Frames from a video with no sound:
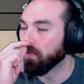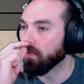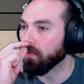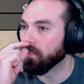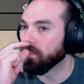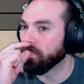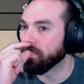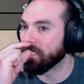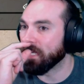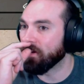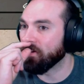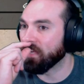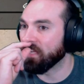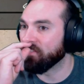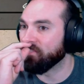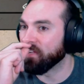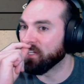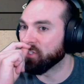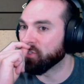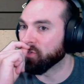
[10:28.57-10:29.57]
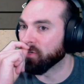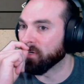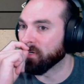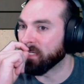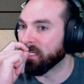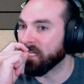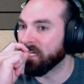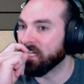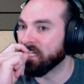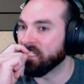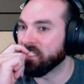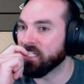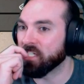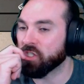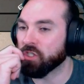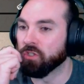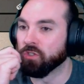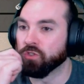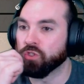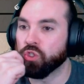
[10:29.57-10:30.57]
The daring adventurer. Get an
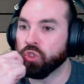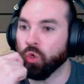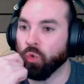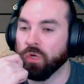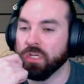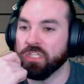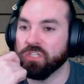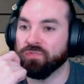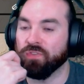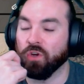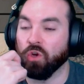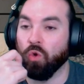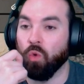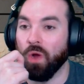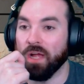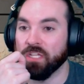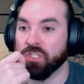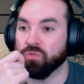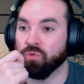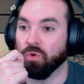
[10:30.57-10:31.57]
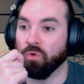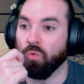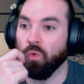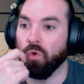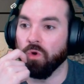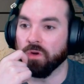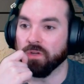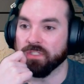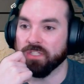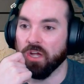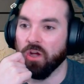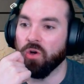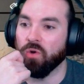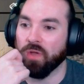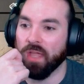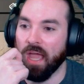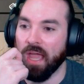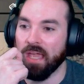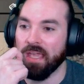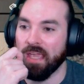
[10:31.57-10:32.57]
additional choice for quest rewards.
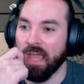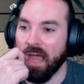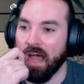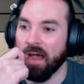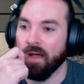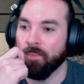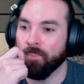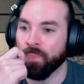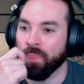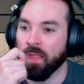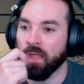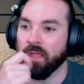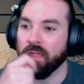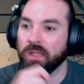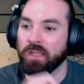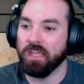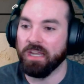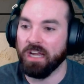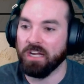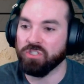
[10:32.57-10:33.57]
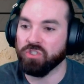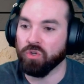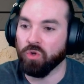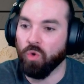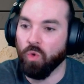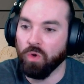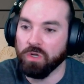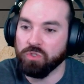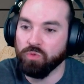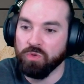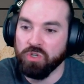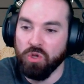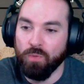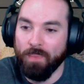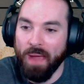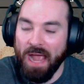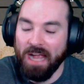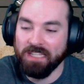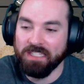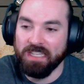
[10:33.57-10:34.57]
Okay, yeah. Get extra coins. When you
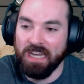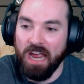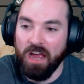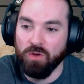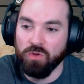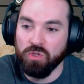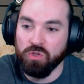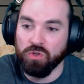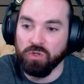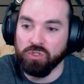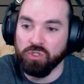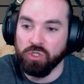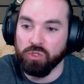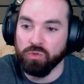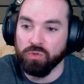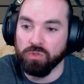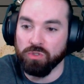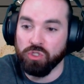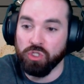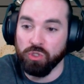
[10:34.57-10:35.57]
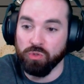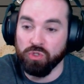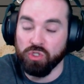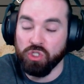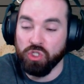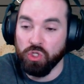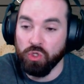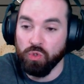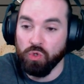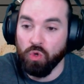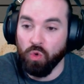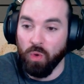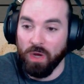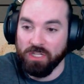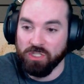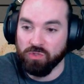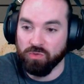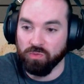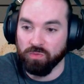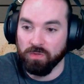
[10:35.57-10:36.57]
max it out, you can choose two
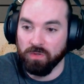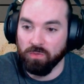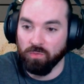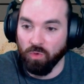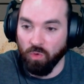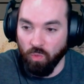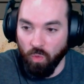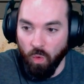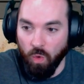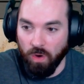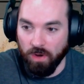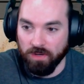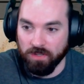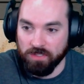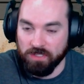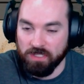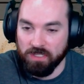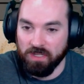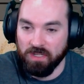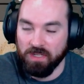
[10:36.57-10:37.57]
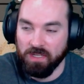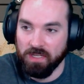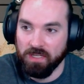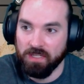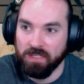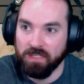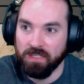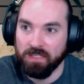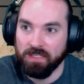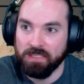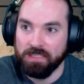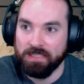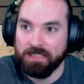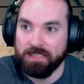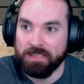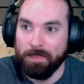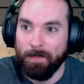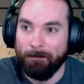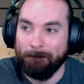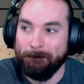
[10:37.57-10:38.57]
quest rewards.
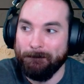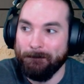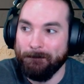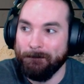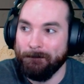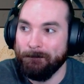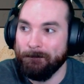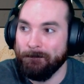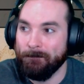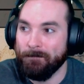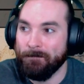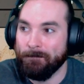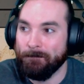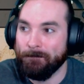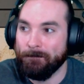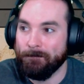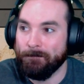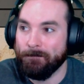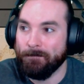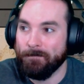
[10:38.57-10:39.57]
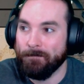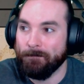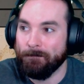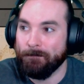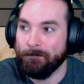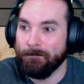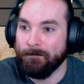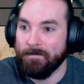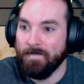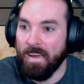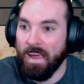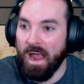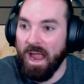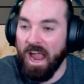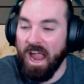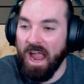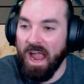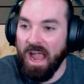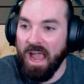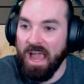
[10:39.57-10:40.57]
Mm.
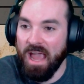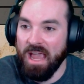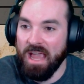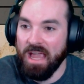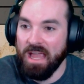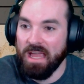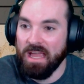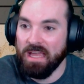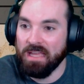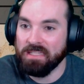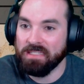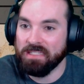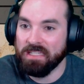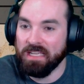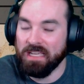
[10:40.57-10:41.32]
and